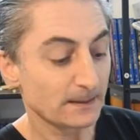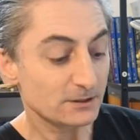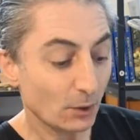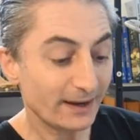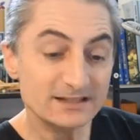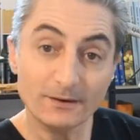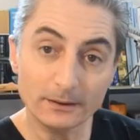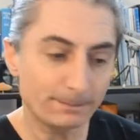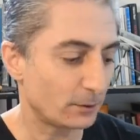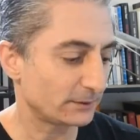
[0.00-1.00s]
So it's
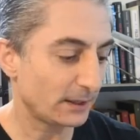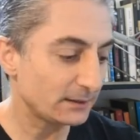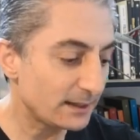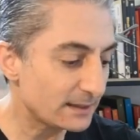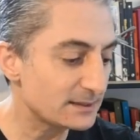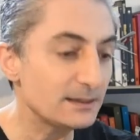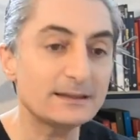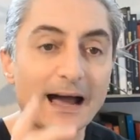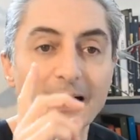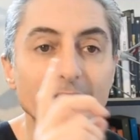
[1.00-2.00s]
very important, take a
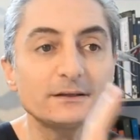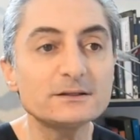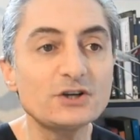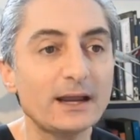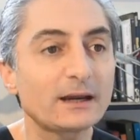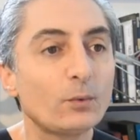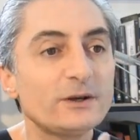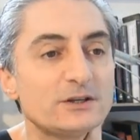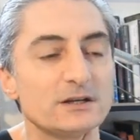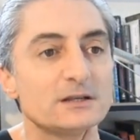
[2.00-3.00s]
seat. Check
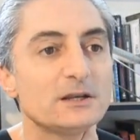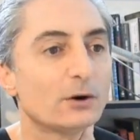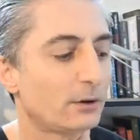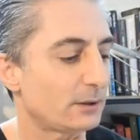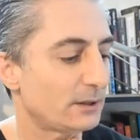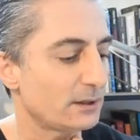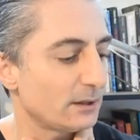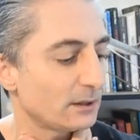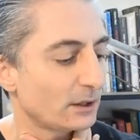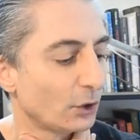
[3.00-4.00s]
which is your
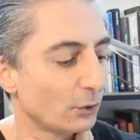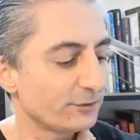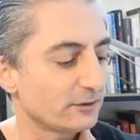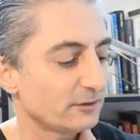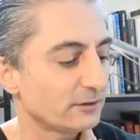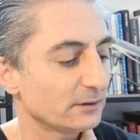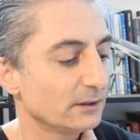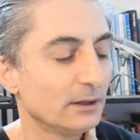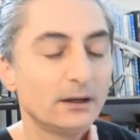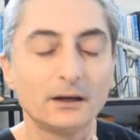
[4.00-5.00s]
closest
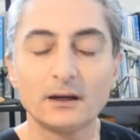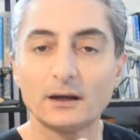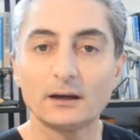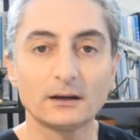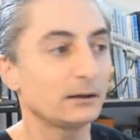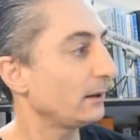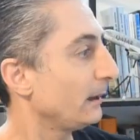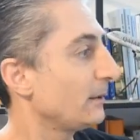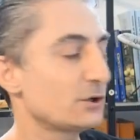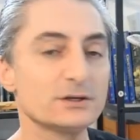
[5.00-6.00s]

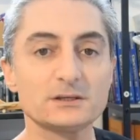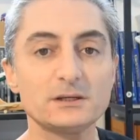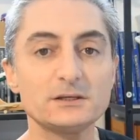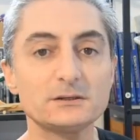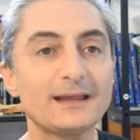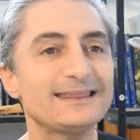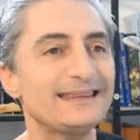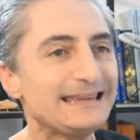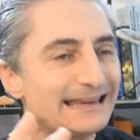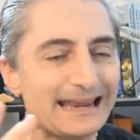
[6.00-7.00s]
emergency, so
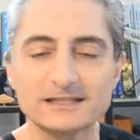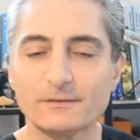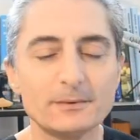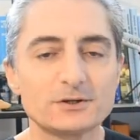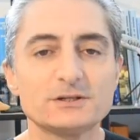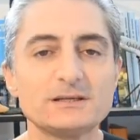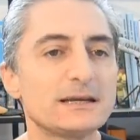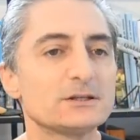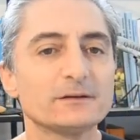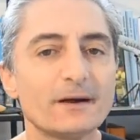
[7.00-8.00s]
that in case of emergency,
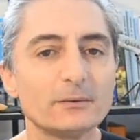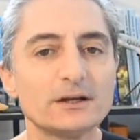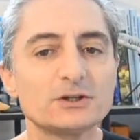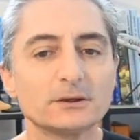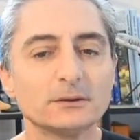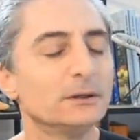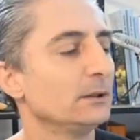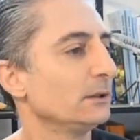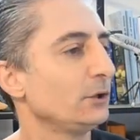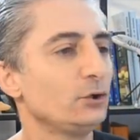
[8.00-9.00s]
in case of evacuation,
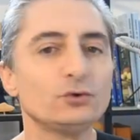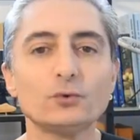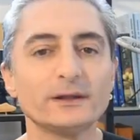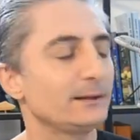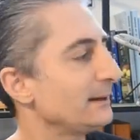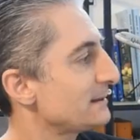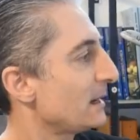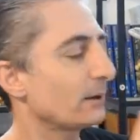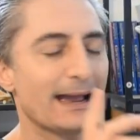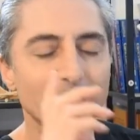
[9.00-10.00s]
you do it. You know,
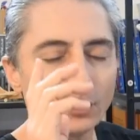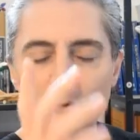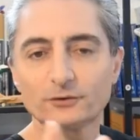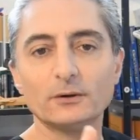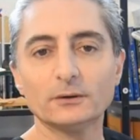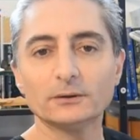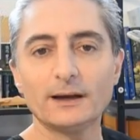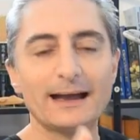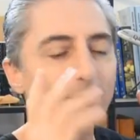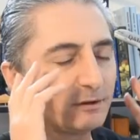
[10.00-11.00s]
say, okay, I know where to go.
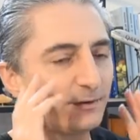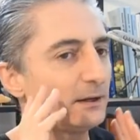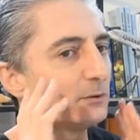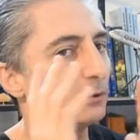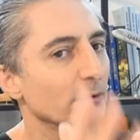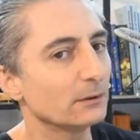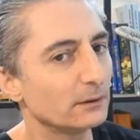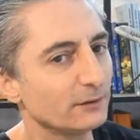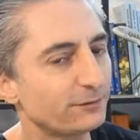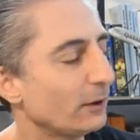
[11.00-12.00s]
I know if I need to
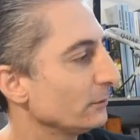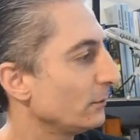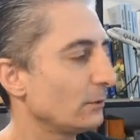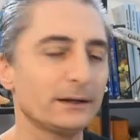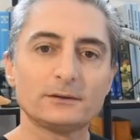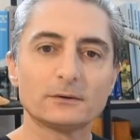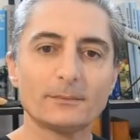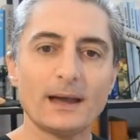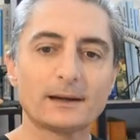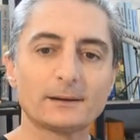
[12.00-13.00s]
go in front or I need to
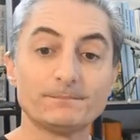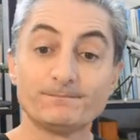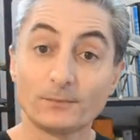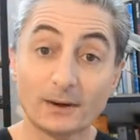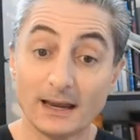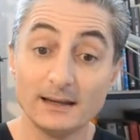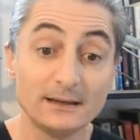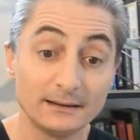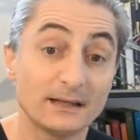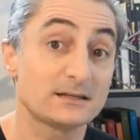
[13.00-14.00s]
go back. Okay,
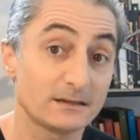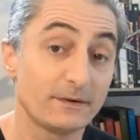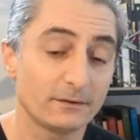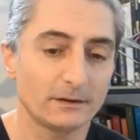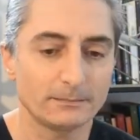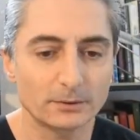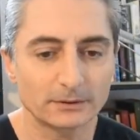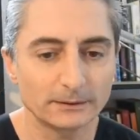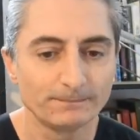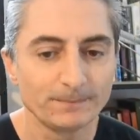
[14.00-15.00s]
that's very, very
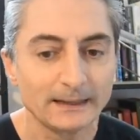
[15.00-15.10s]
important.